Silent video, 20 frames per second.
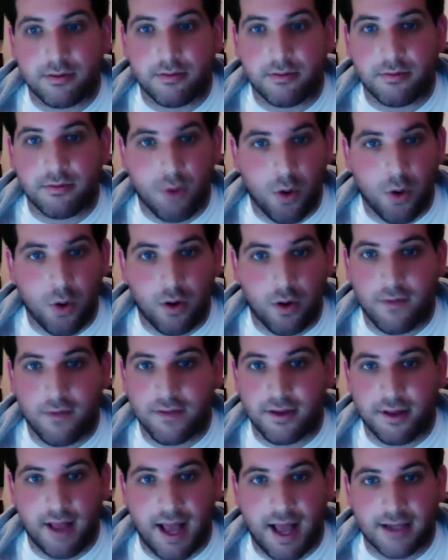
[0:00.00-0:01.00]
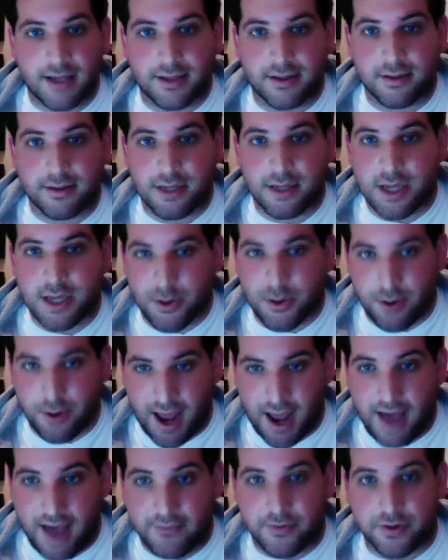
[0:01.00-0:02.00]
more over the last year and a
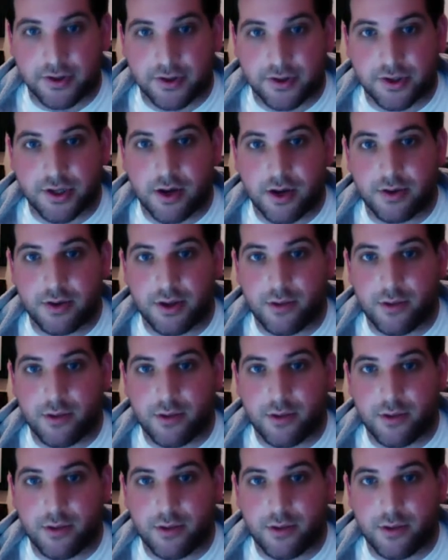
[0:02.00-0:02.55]
half or so